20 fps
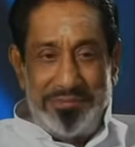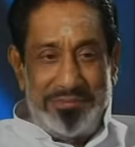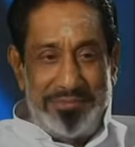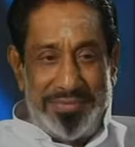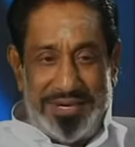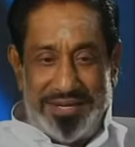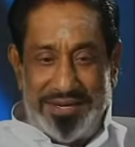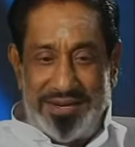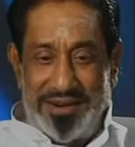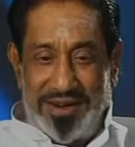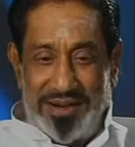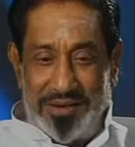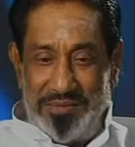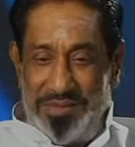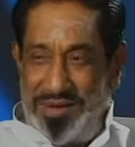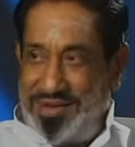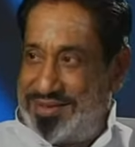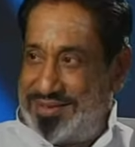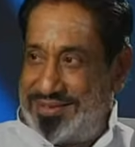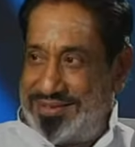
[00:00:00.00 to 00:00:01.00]
But
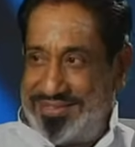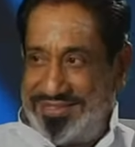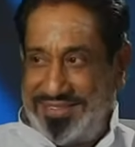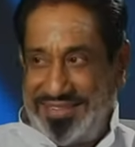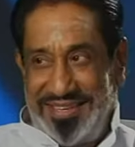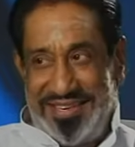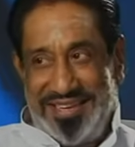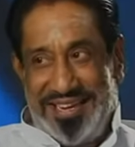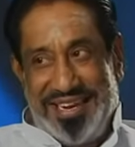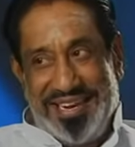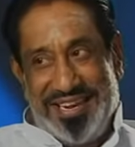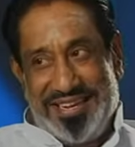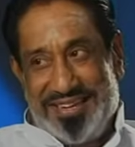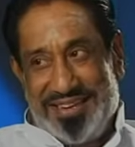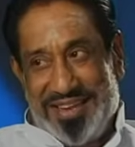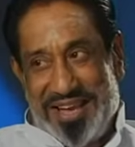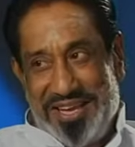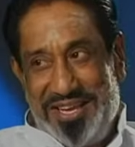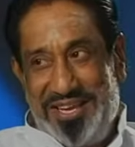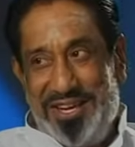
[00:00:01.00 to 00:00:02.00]
drama is a great,
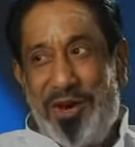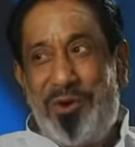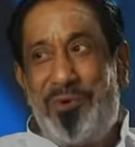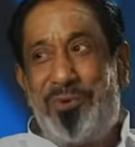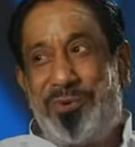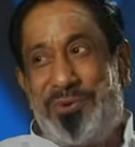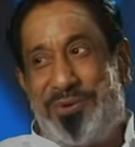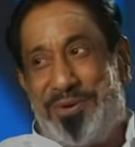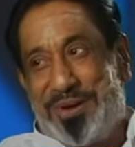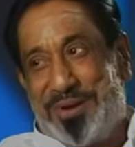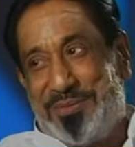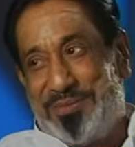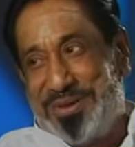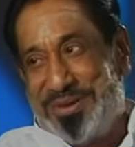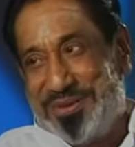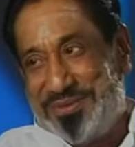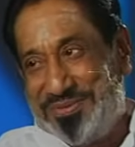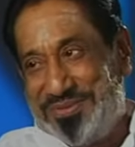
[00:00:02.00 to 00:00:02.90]
I love drama.